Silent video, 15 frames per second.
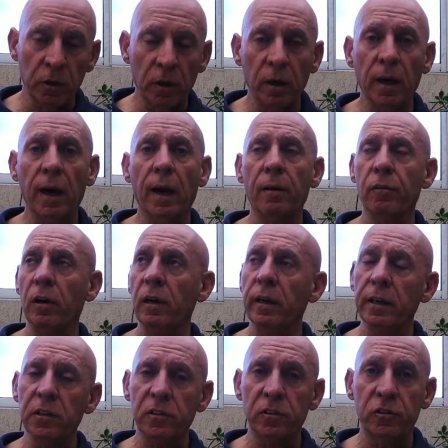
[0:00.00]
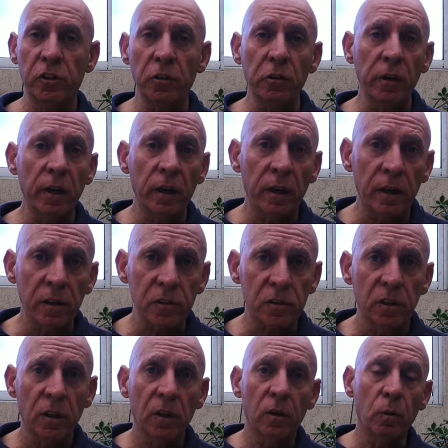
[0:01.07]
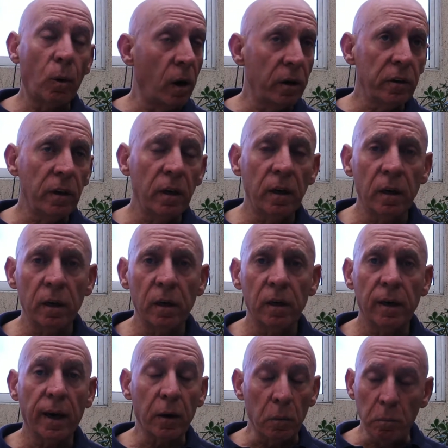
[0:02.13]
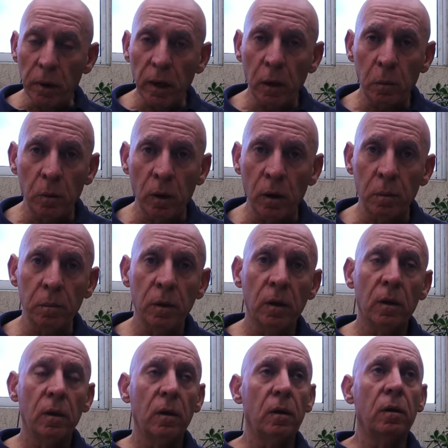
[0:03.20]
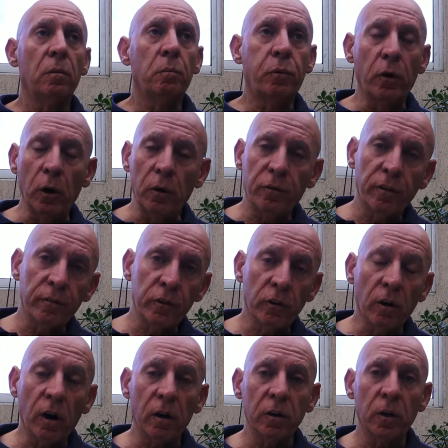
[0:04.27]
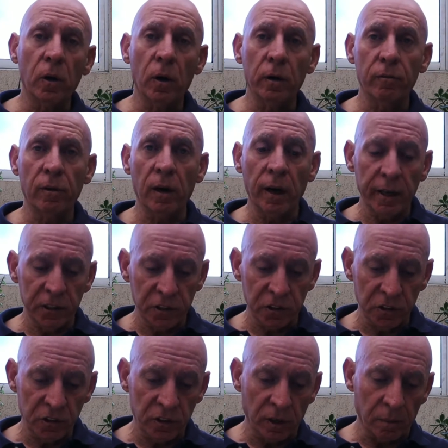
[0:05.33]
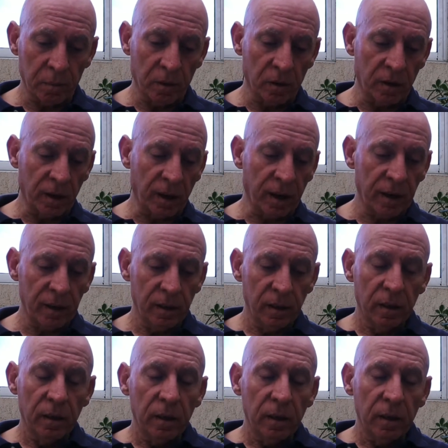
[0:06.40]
You're going to have at least 2 years, 1 year at a minimum, proof of your ongoing relationship, okay?